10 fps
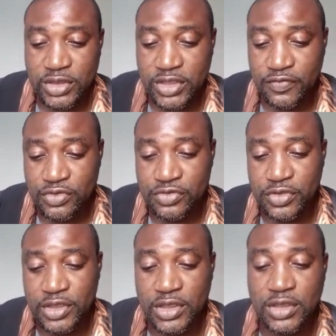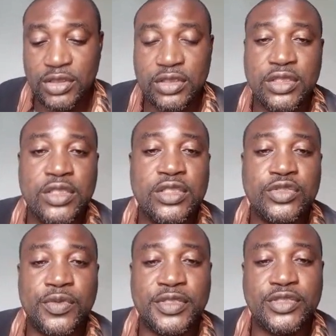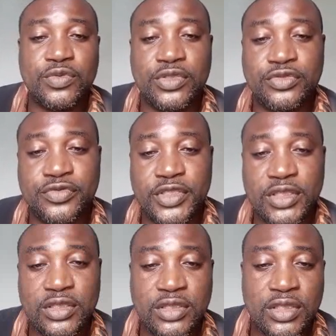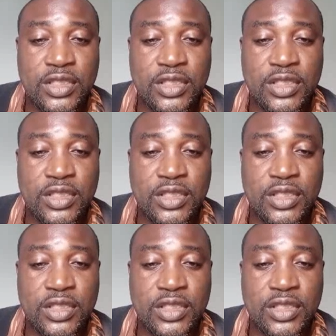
Civil 3D 2023.